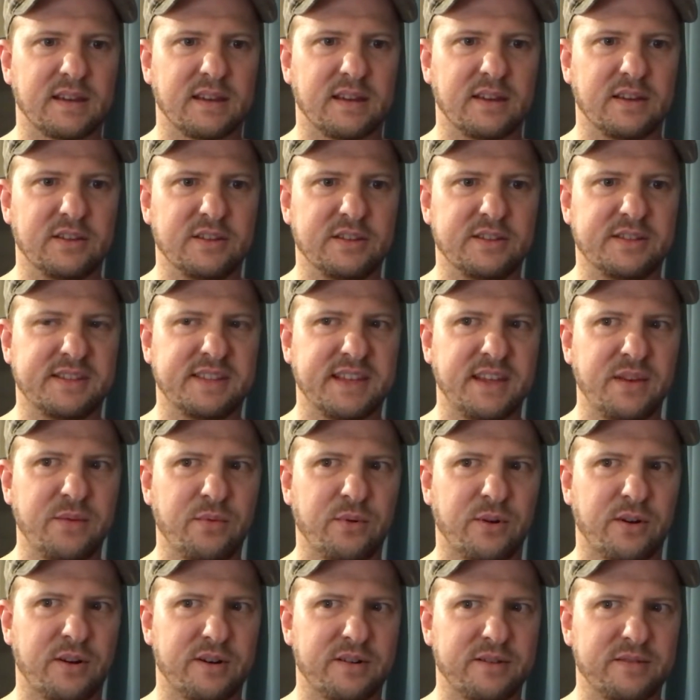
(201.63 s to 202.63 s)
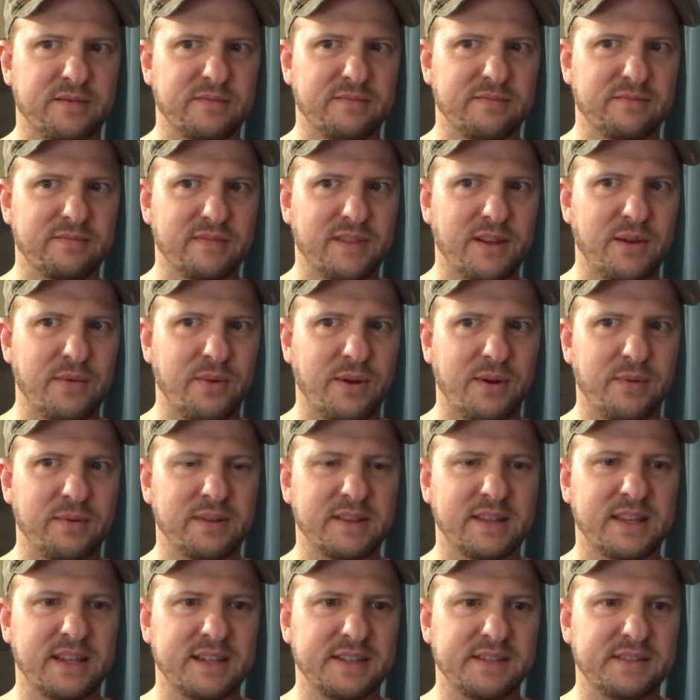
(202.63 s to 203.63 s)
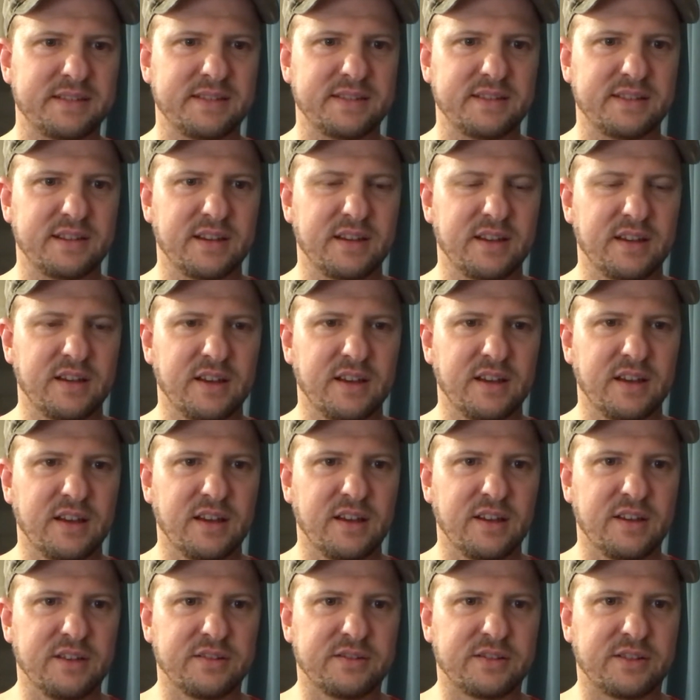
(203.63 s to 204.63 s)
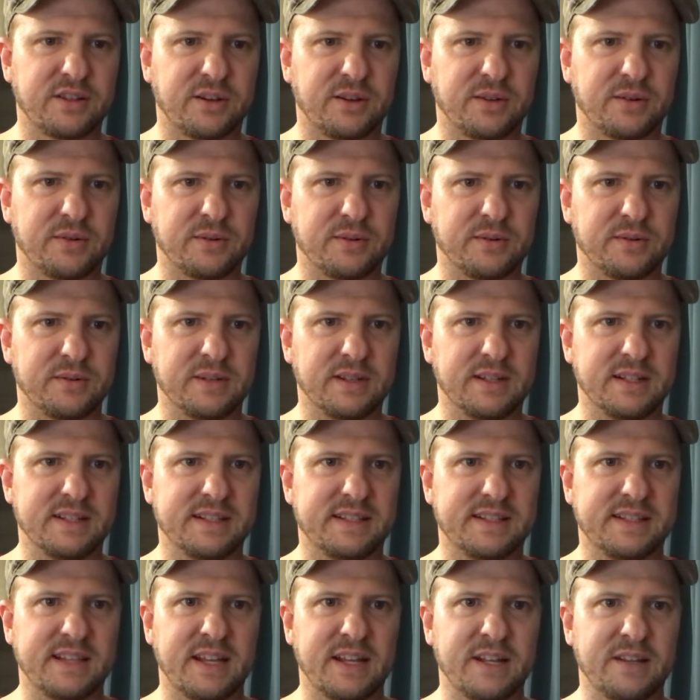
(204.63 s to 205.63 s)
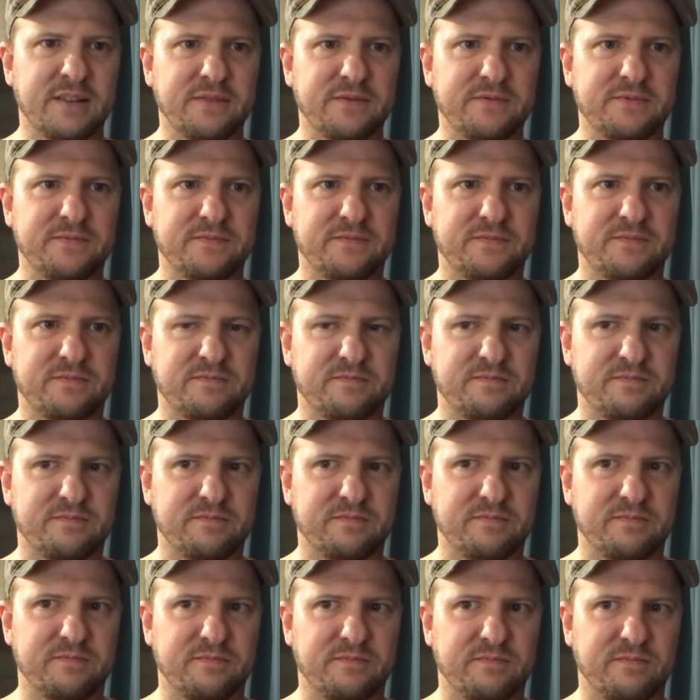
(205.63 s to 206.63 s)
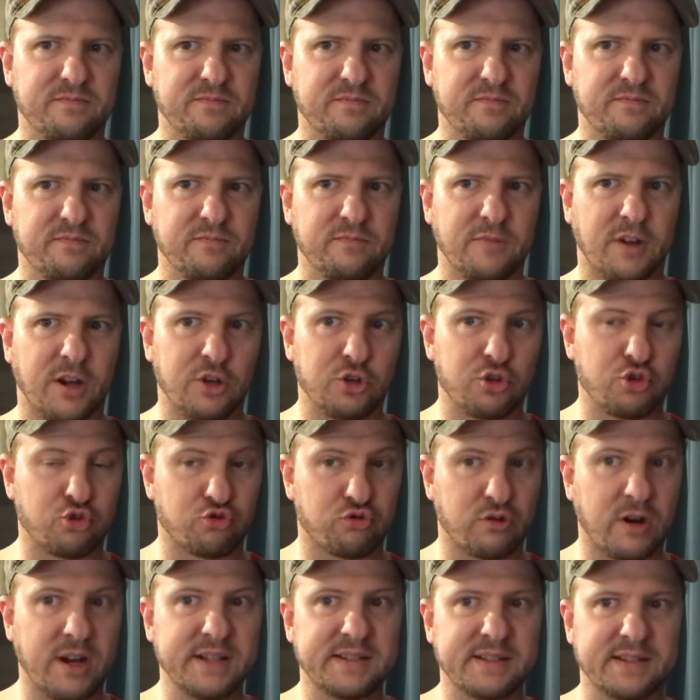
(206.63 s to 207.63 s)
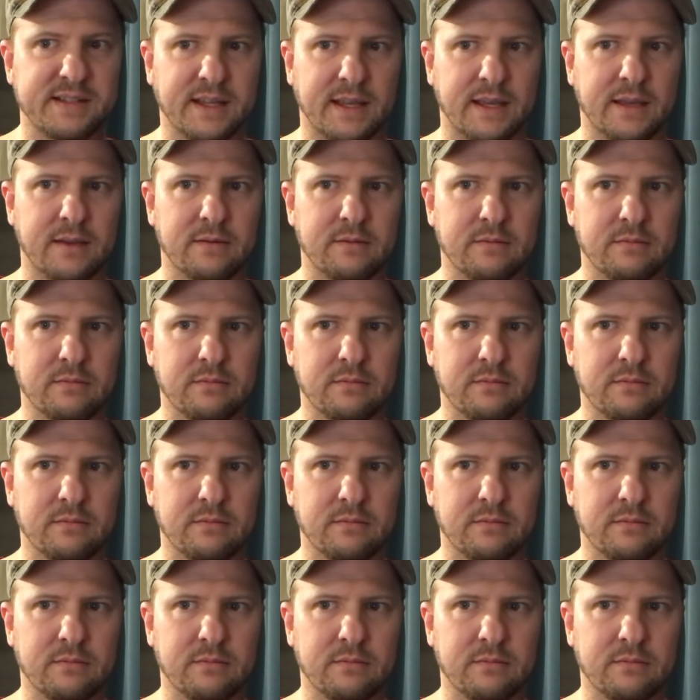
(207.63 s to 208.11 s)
you see where they went with this? So instead of addressing